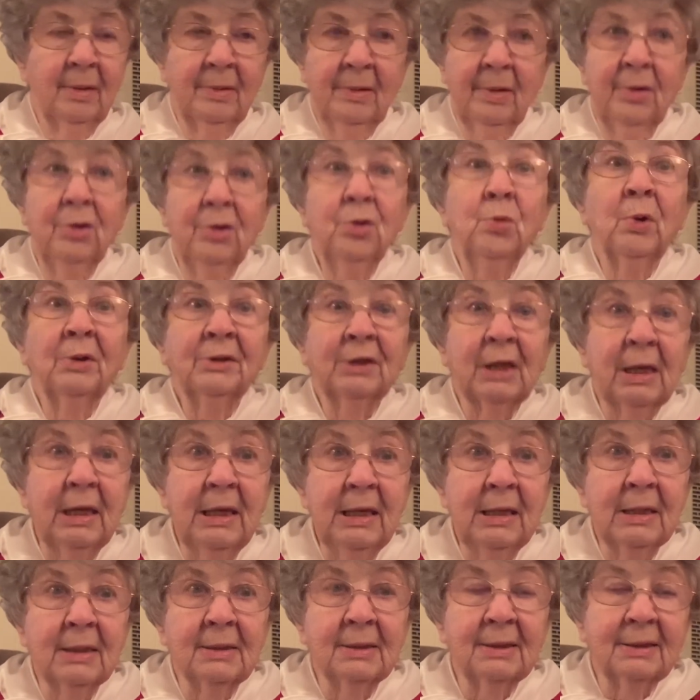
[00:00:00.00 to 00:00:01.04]
you want the
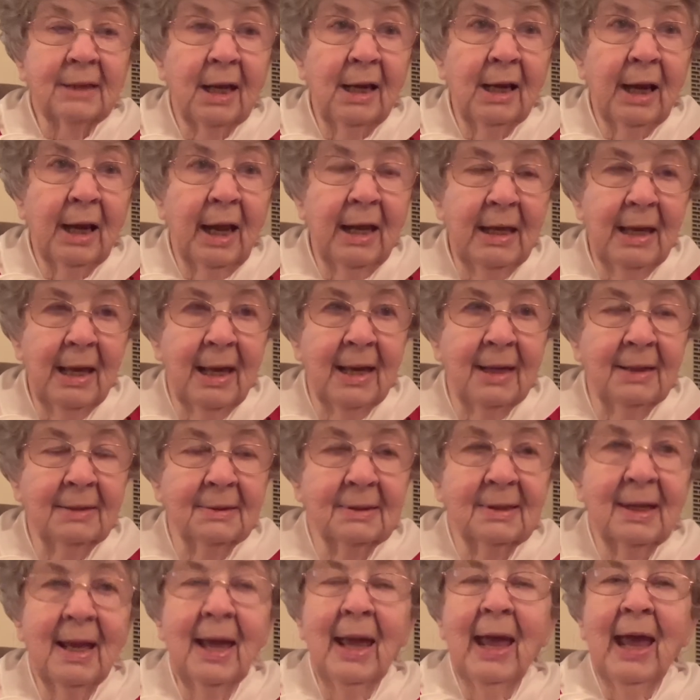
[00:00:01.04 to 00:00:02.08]
hens, they lay eggs.